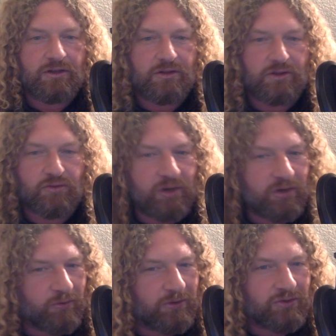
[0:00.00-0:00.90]
The
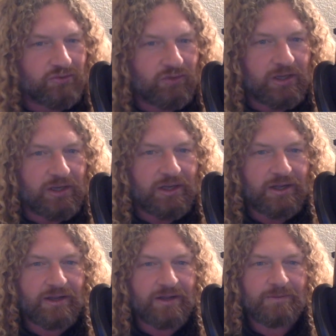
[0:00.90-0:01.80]
Greenhorn Tree.
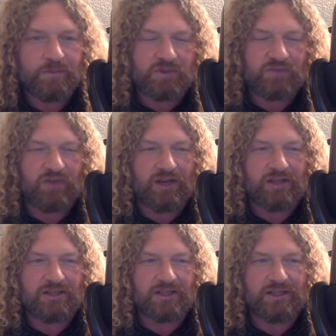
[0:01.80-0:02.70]
It's a
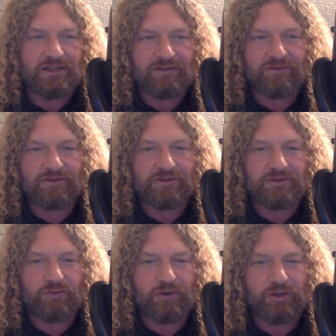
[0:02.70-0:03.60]
fantasy adventure
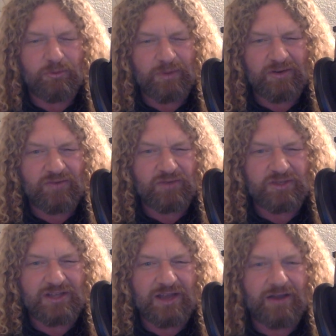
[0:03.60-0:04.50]
story, a little bit of different
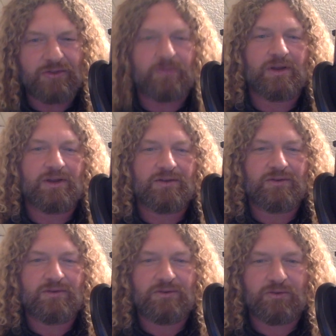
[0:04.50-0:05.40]
style than what I
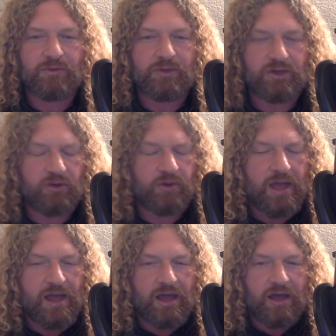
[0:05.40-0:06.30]
normally do.
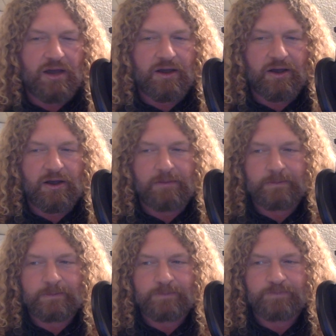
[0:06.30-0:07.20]
Um,
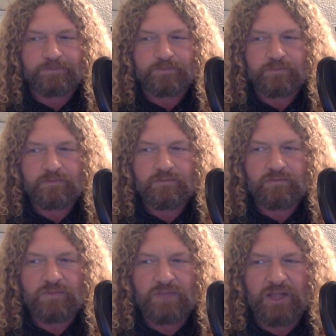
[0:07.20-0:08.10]

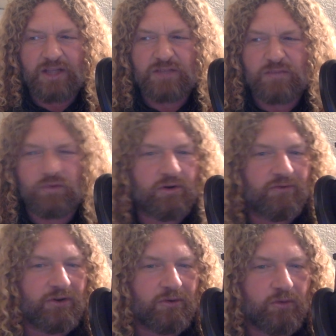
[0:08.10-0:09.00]
it's more of
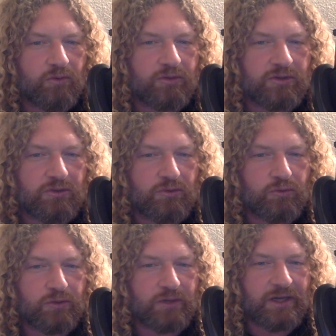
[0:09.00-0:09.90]
an old
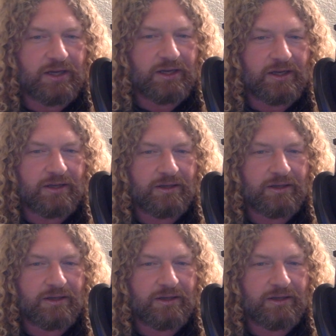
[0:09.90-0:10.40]
school kind of